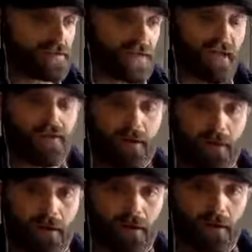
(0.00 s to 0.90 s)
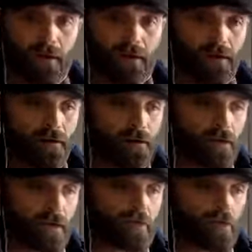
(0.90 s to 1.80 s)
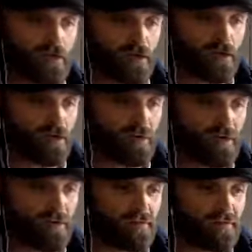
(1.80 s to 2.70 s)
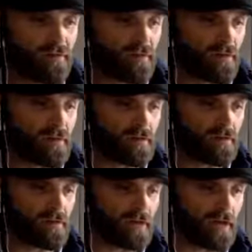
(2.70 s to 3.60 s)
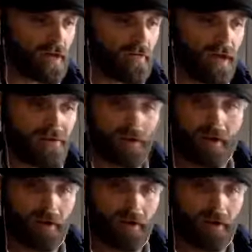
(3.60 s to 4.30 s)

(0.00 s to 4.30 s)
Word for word: together as one accumulative uh, matter.